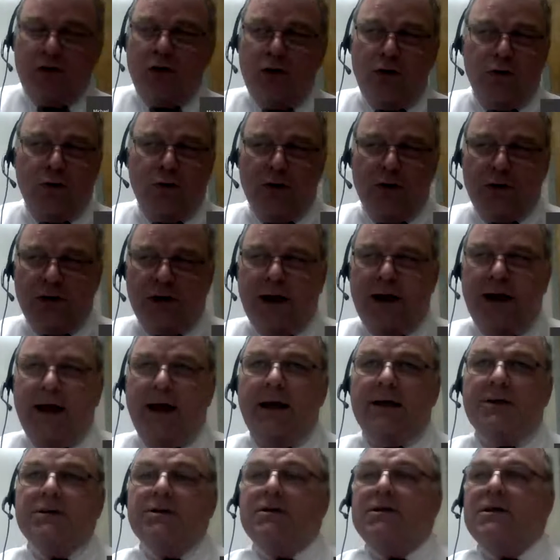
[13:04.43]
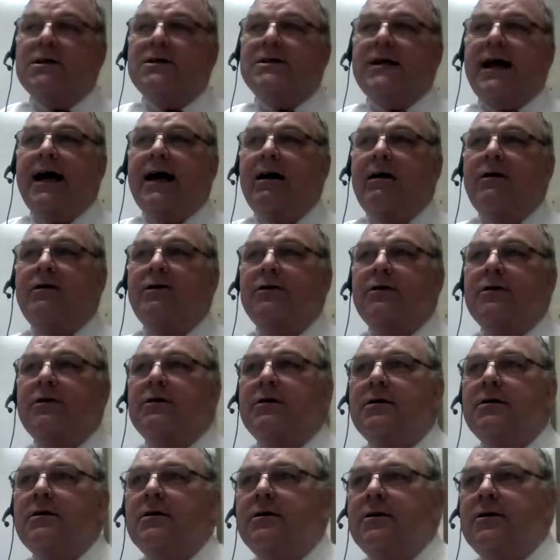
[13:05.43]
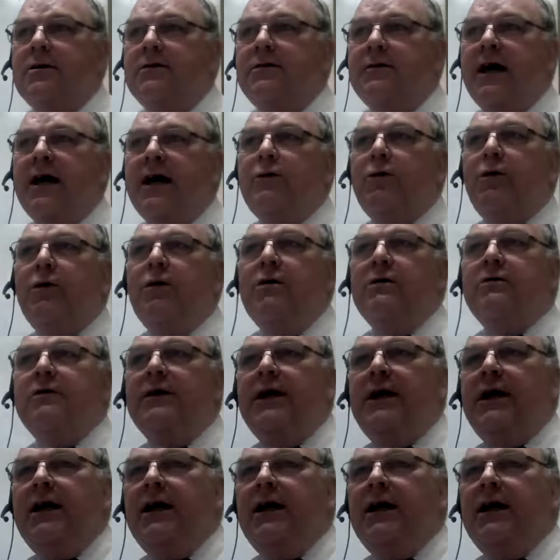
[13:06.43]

And who were the kings of the south? They were